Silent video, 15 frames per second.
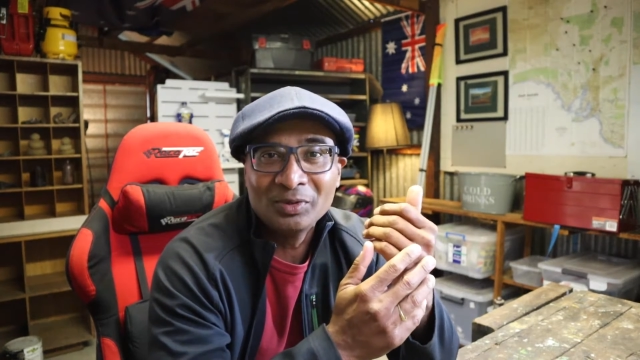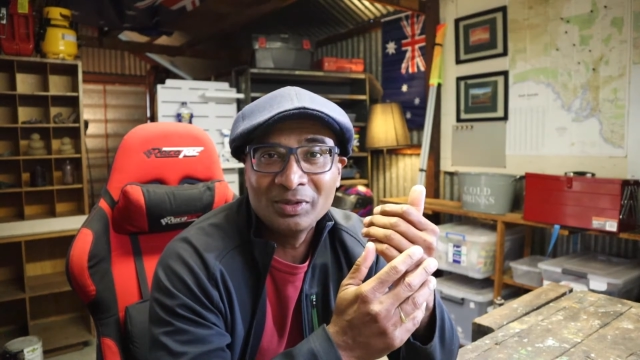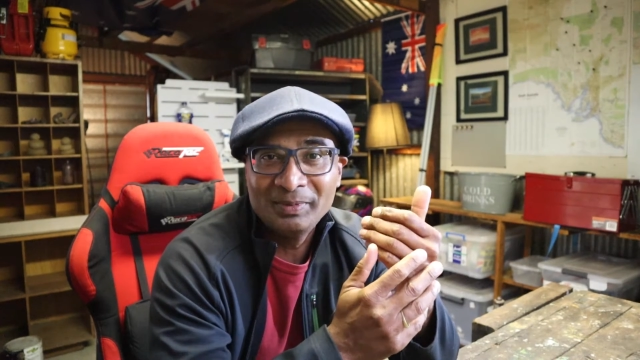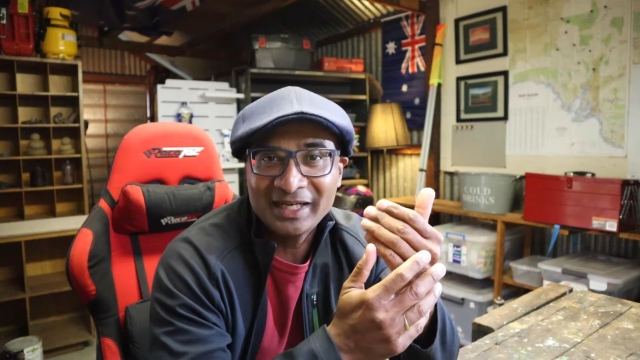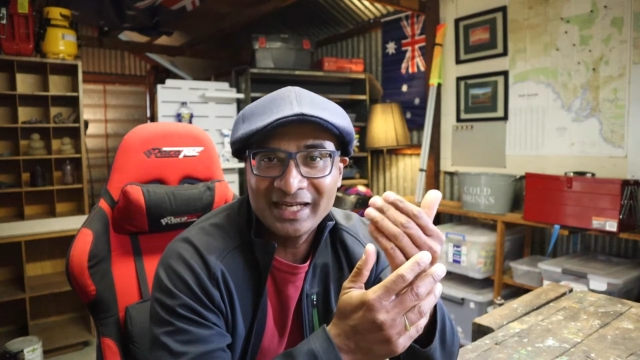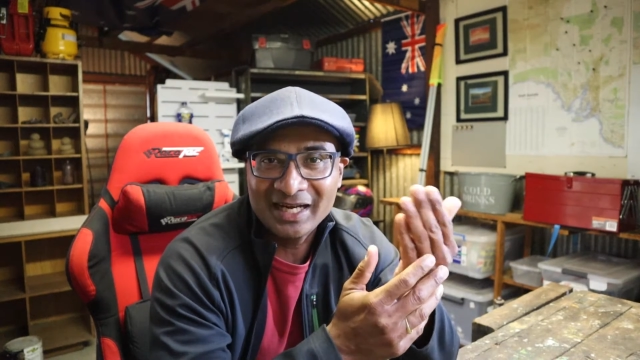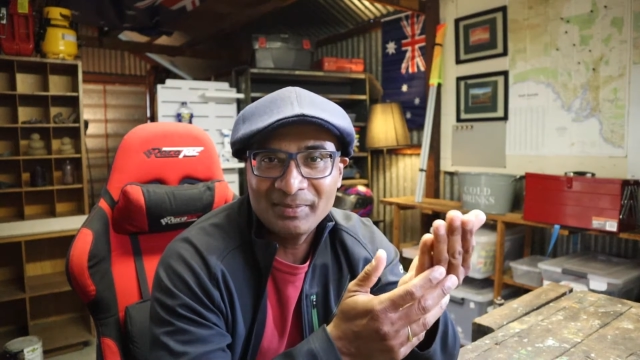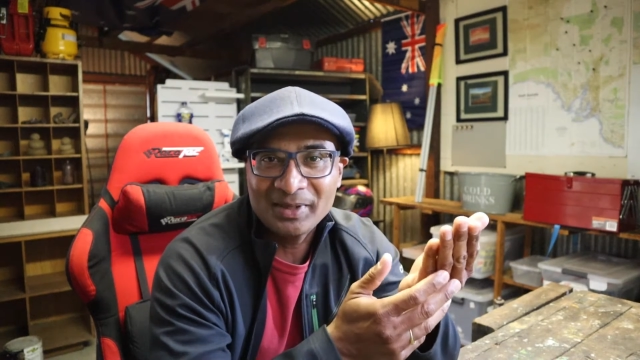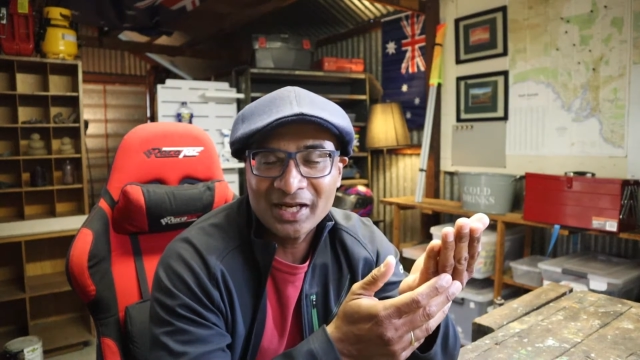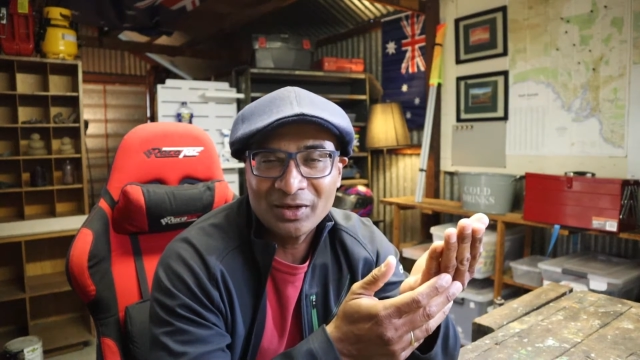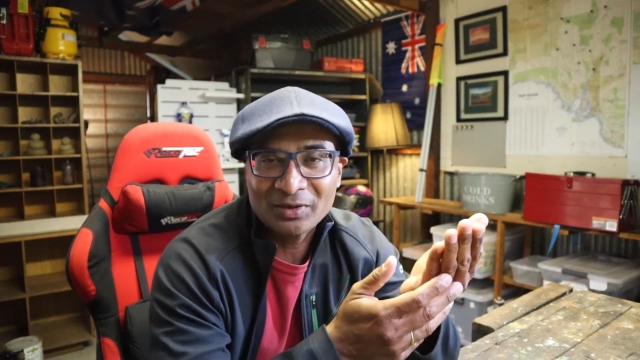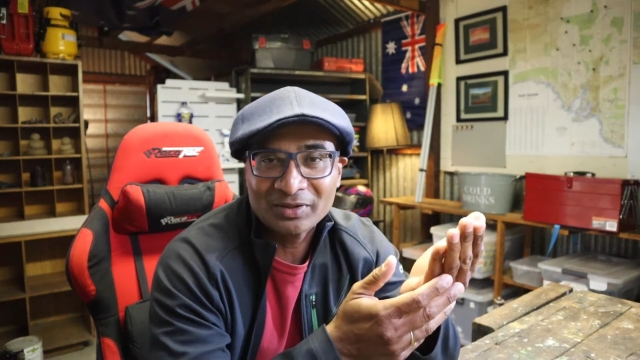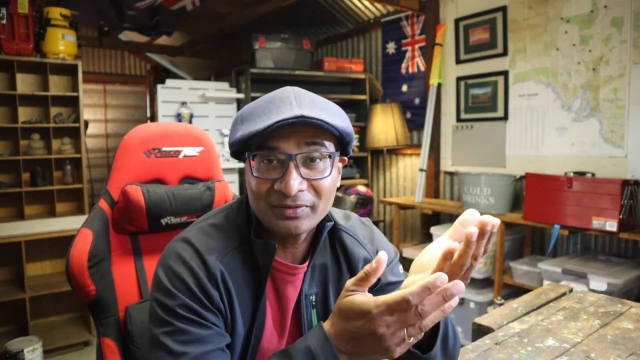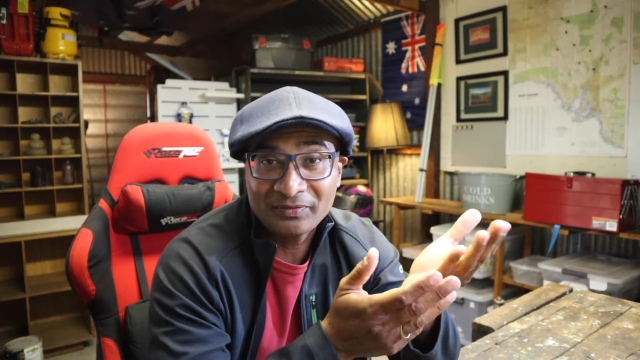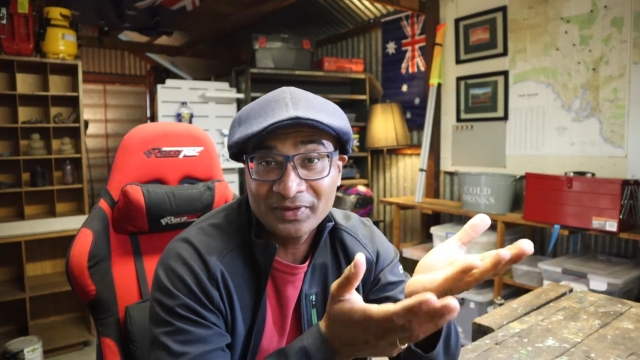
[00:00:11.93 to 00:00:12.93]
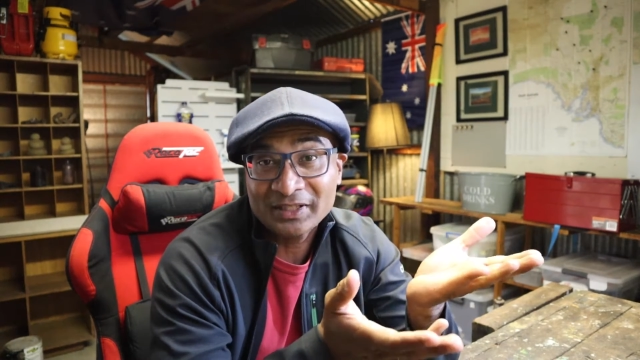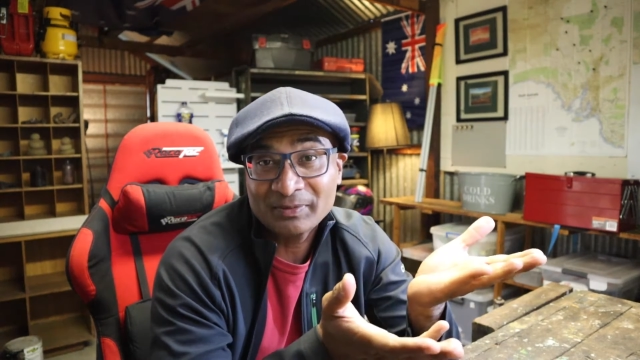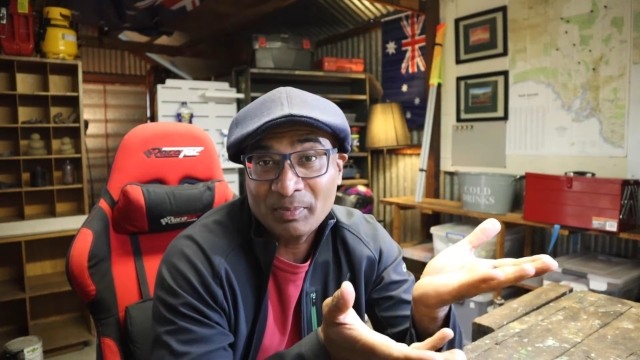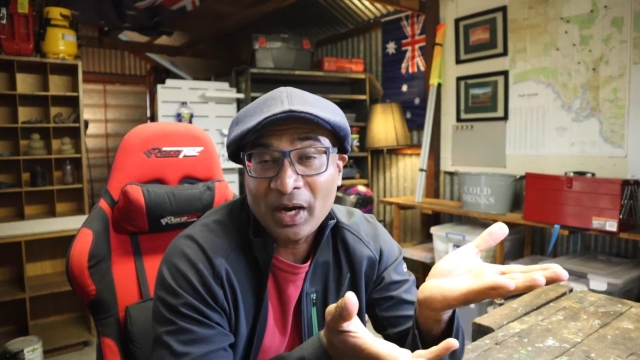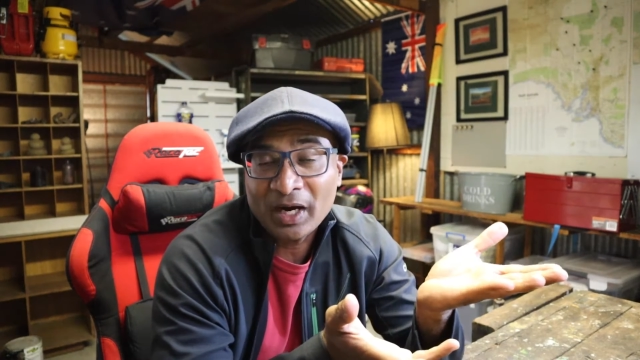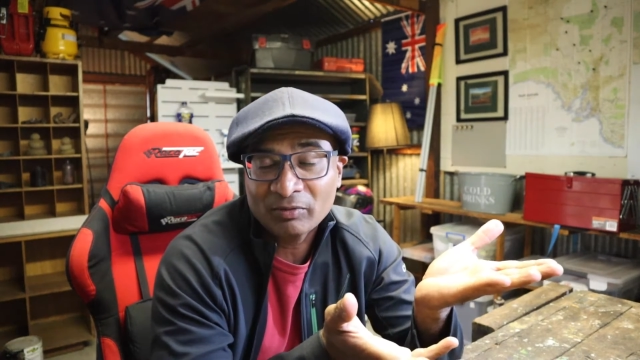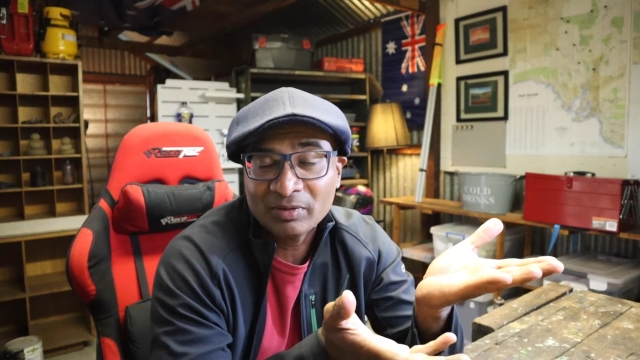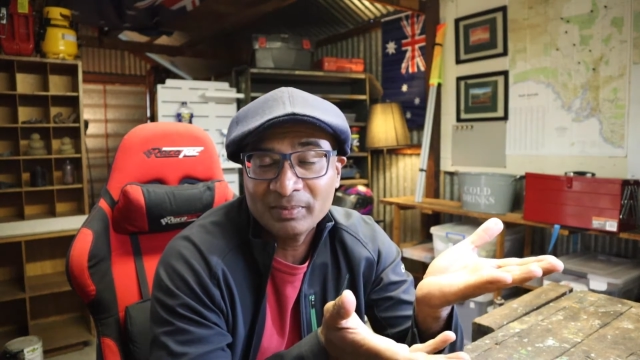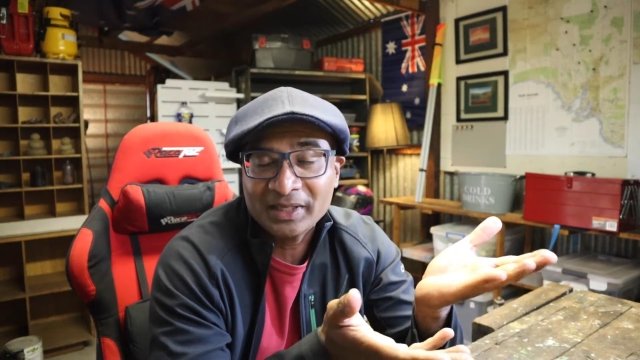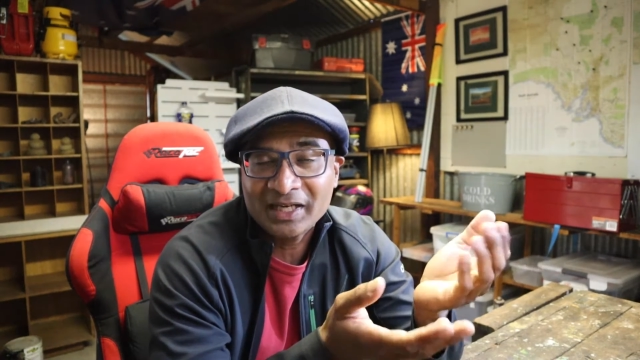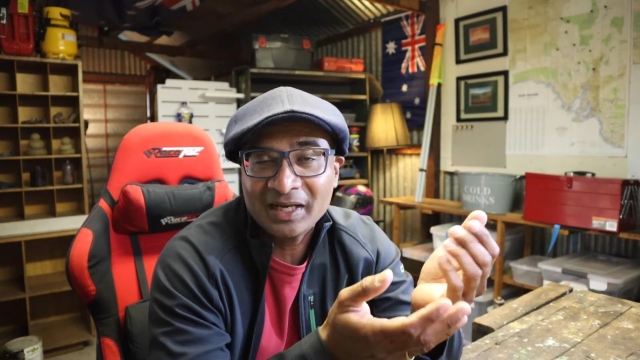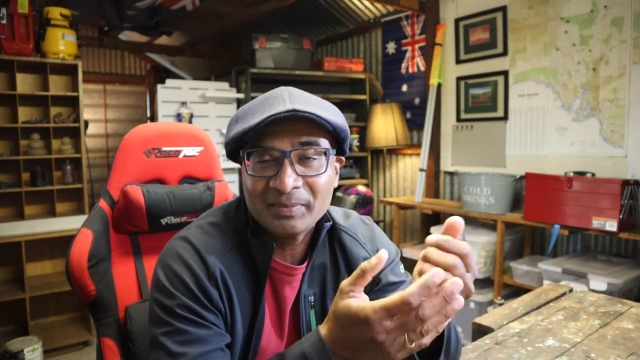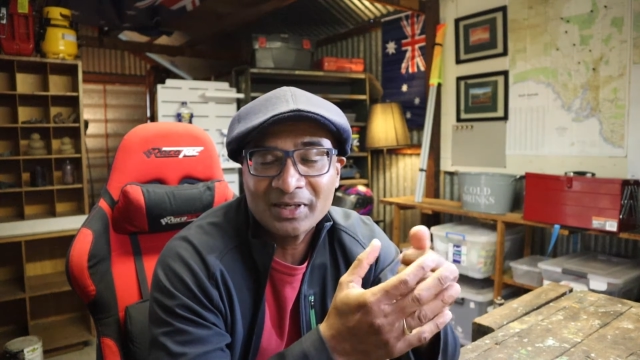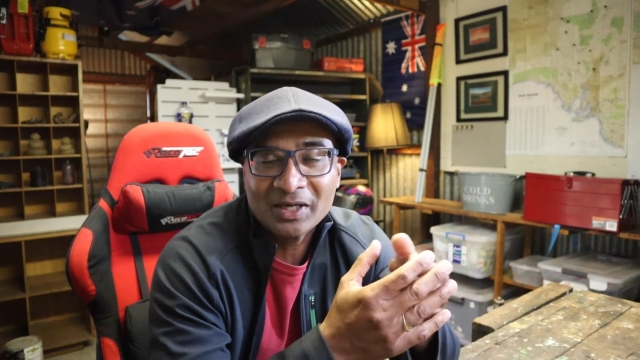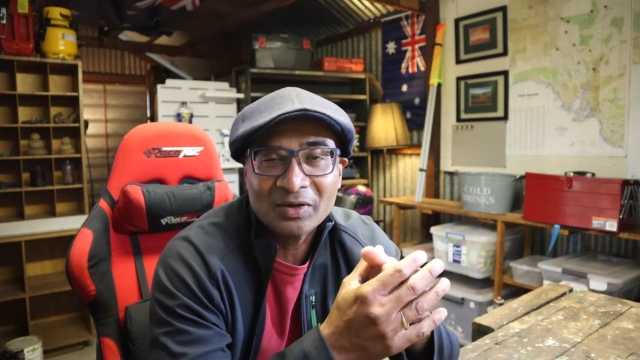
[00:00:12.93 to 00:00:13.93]
will be coming out, the first part will be
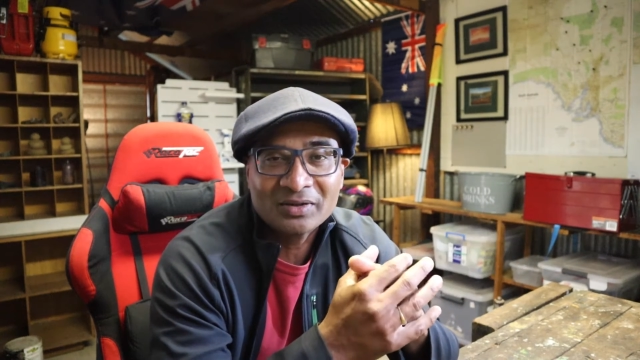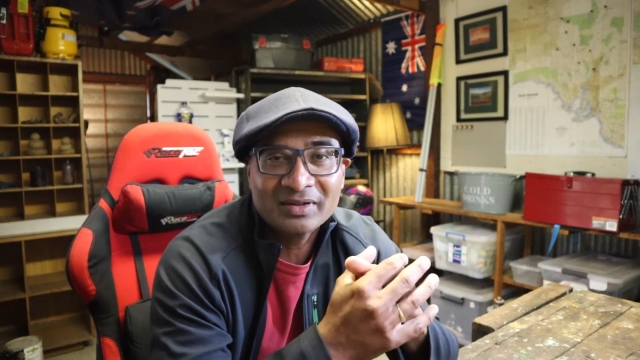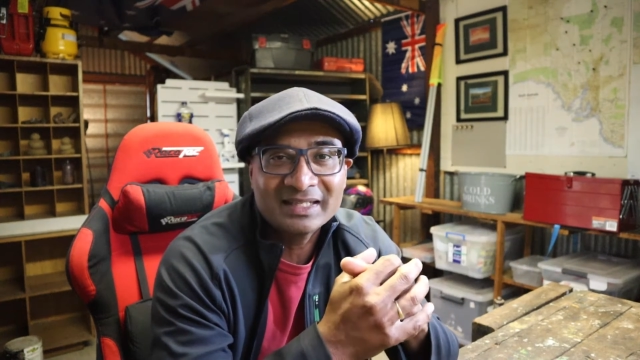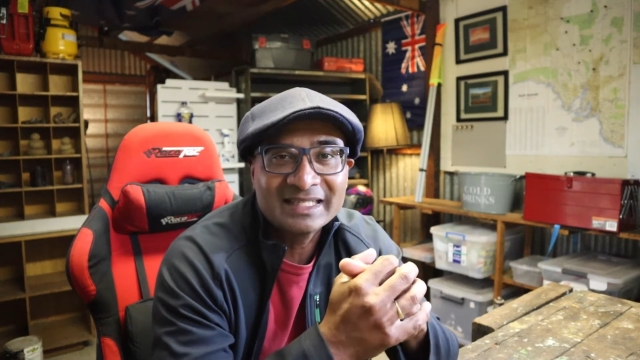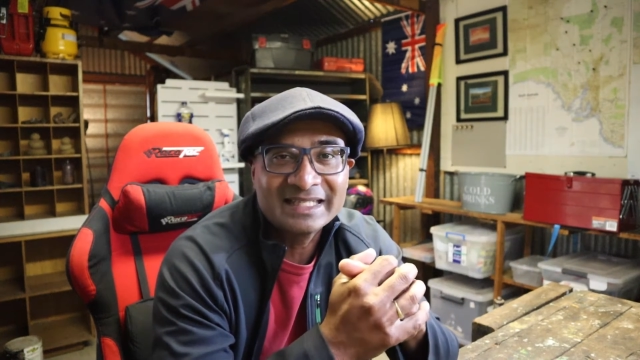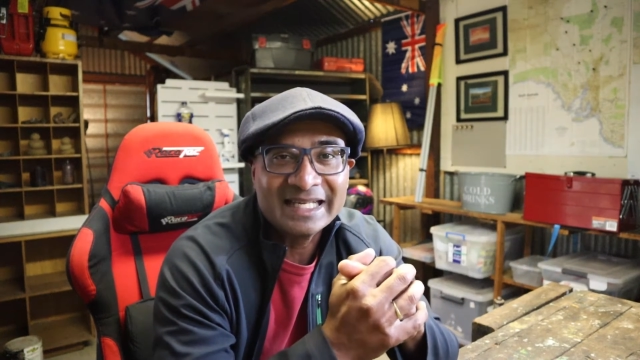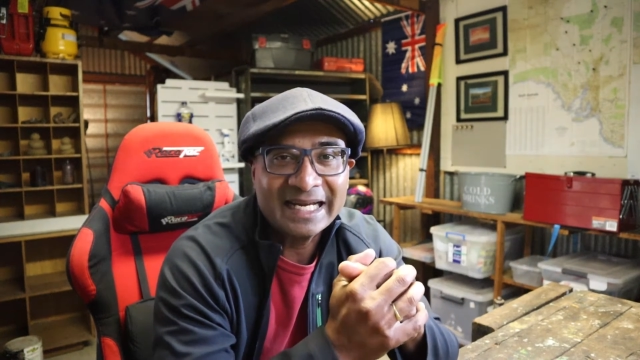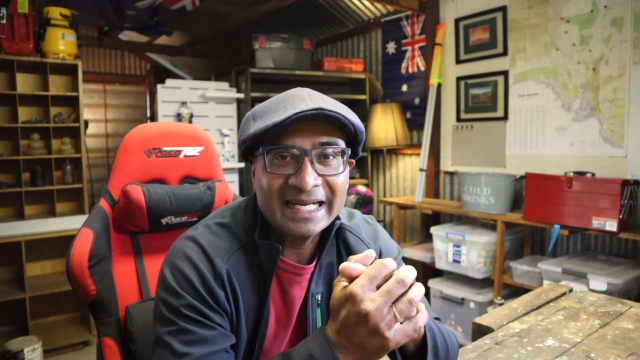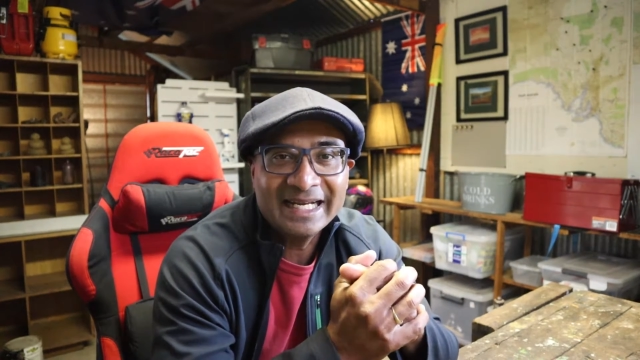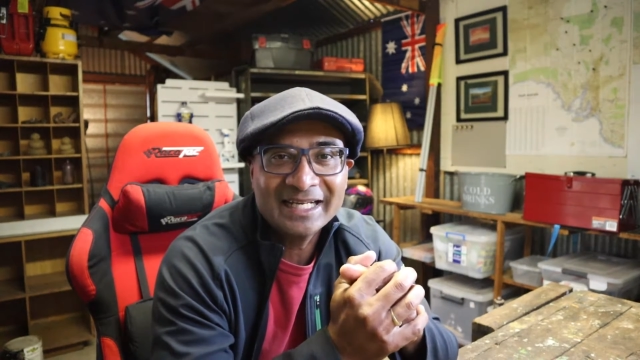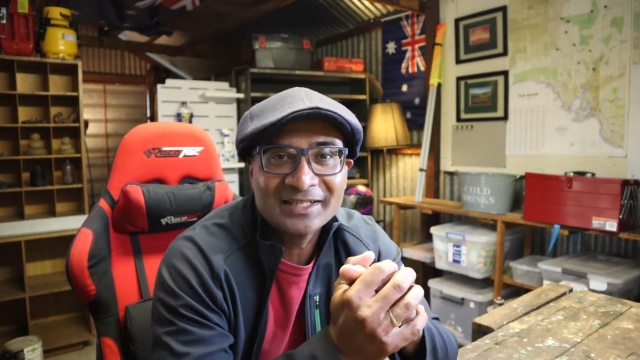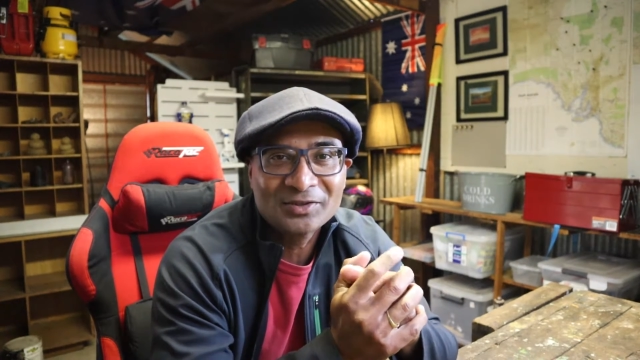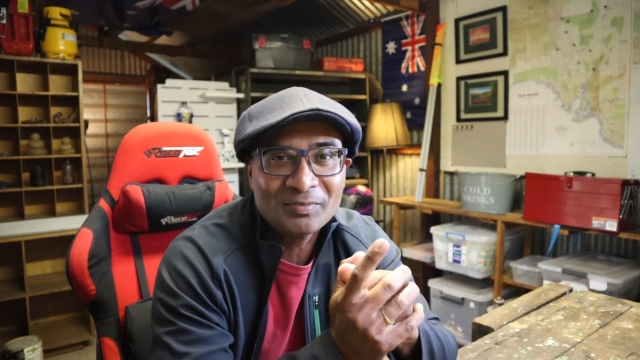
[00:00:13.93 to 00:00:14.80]
coming out this Sunday,